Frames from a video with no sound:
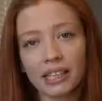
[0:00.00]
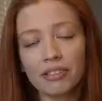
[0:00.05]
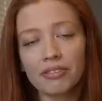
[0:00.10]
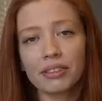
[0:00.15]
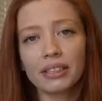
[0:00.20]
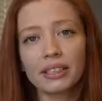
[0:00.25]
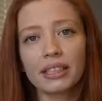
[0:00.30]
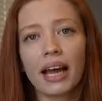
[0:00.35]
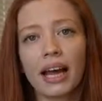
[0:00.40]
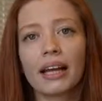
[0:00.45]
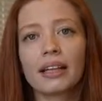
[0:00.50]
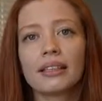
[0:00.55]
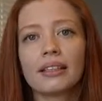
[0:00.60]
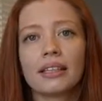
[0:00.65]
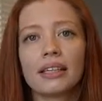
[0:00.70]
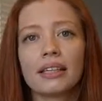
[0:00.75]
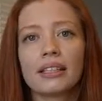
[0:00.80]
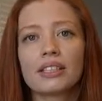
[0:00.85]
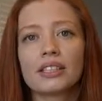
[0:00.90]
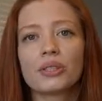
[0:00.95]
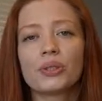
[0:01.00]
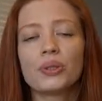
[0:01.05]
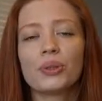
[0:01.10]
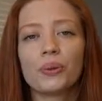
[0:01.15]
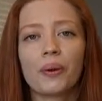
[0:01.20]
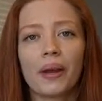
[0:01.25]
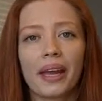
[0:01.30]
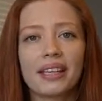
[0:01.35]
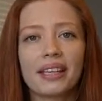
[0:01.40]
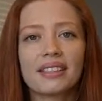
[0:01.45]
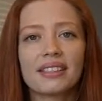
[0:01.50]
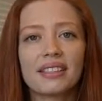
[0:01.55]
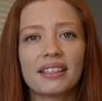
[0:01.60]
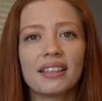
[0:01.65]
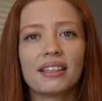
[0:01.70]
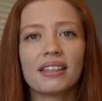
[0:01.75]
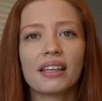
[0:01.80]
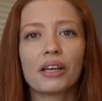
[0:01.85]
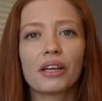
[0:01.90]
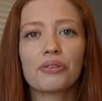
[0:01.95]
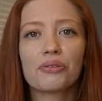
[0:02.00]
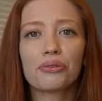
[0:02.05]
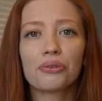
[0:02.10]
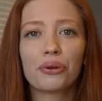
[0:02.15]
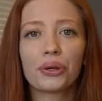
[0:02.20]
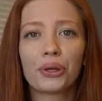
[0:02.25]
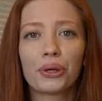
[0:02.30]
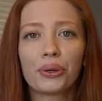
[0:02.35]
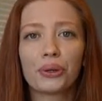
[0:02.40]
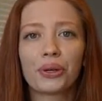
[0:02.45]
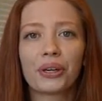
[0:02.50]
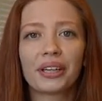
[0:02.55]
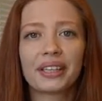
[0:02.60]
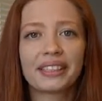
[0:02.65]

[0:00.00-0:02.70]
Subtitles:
even that, it's too acidic for your